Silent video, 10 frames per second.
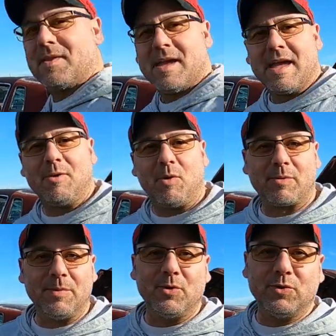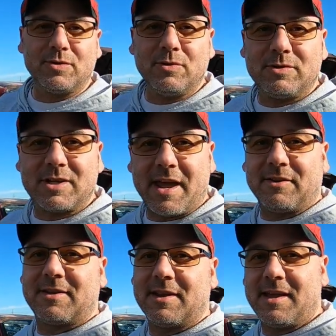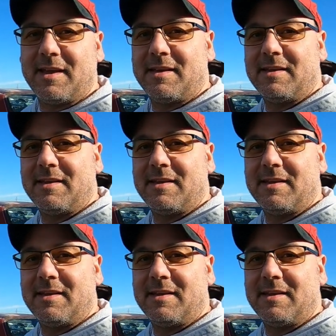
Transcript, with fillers: Hey, welcome to Ouzo Lou channel today.